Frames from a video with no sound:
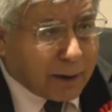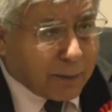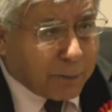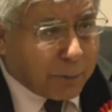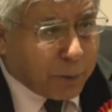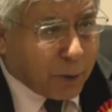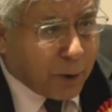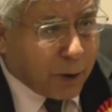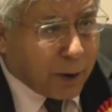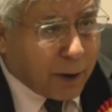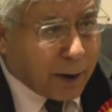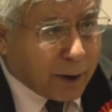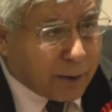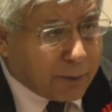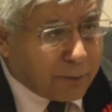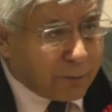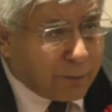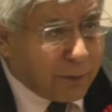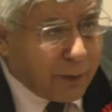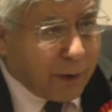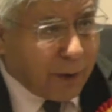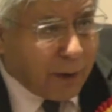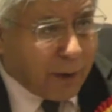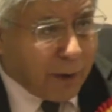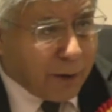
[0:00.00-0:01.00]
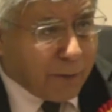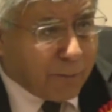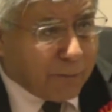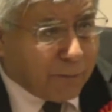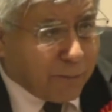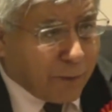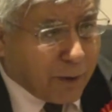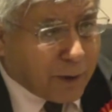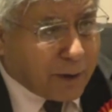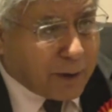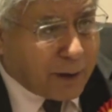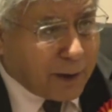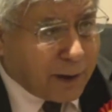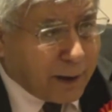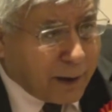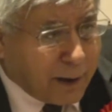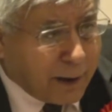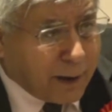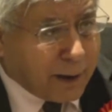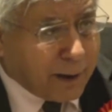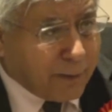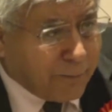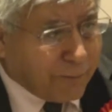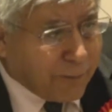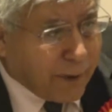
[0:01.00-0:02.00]
the products of 40
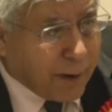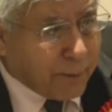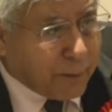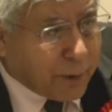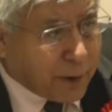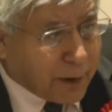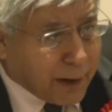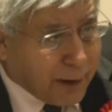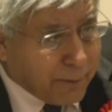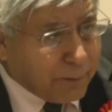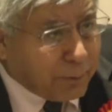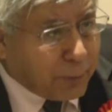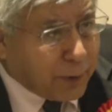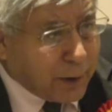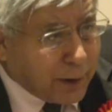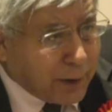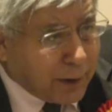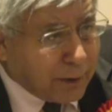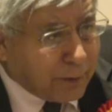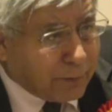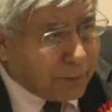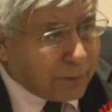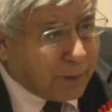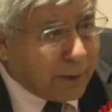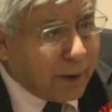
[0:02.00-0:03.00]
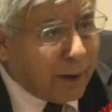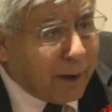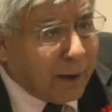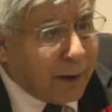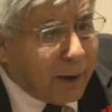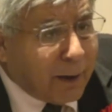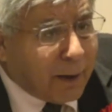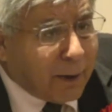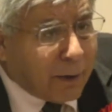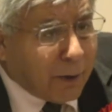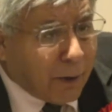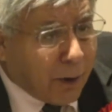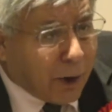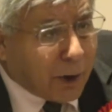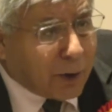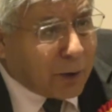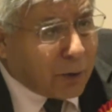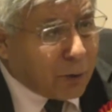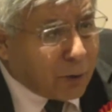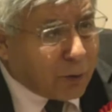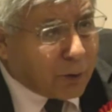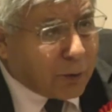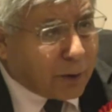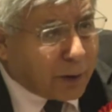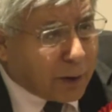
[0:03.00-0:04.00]
Indian pharma companies, not
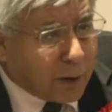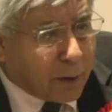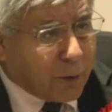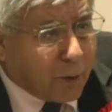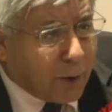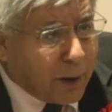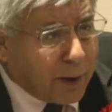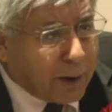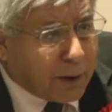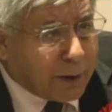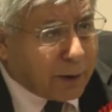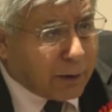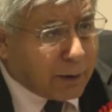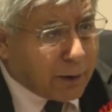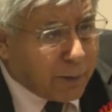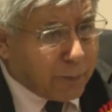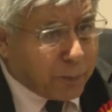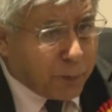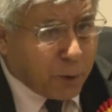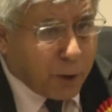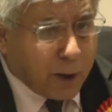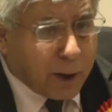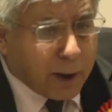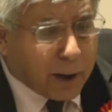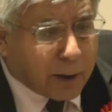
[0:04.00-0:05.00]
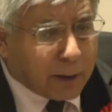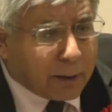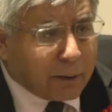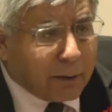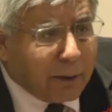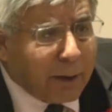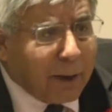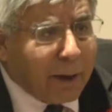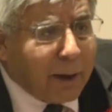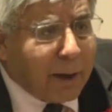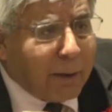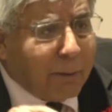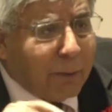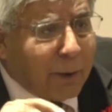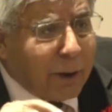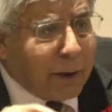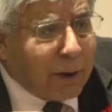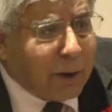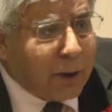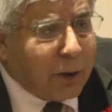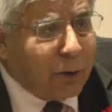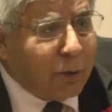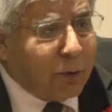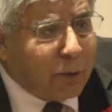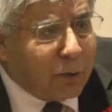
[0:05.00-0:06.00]
due to the quality of the product,
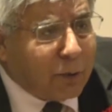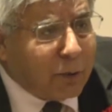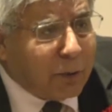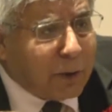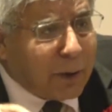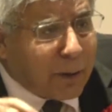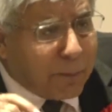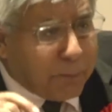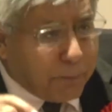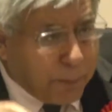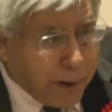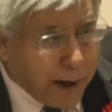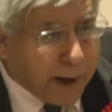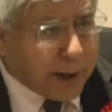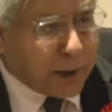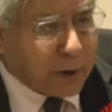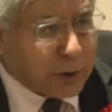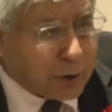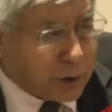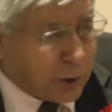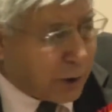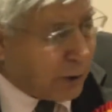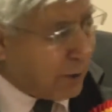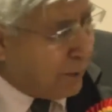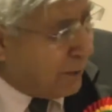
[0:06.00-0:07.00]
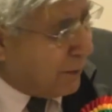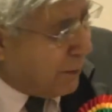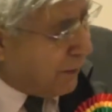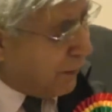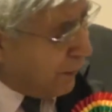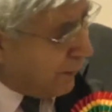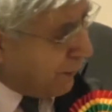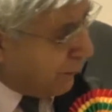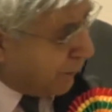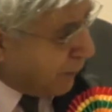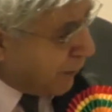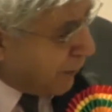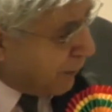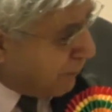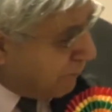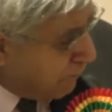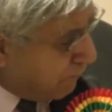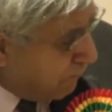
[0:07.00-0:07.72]
but due to the packaging. Sir.